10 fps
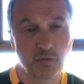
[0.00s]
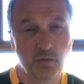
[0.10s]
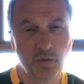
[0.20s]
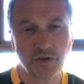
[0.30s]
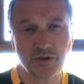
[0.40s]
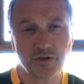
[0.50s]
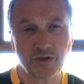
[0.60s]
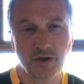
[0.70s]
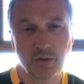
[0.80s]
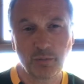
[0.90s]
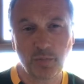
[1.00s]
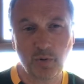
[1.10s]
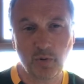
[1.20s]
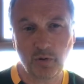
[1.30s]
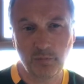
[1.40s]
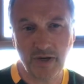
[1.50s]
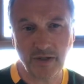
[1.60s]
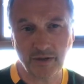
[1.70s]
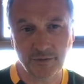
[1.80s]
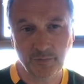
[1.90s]
But what does Paul
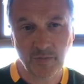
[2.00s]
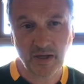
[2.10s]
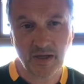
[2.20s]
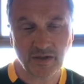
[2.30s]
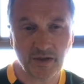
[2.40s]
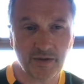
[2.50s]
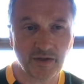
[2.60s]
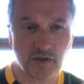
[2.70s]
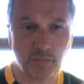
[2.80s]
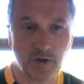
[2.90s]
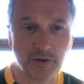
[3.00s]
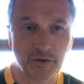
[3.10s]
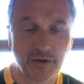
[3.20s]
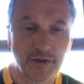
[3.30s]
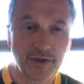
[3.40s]
mean as he thinks about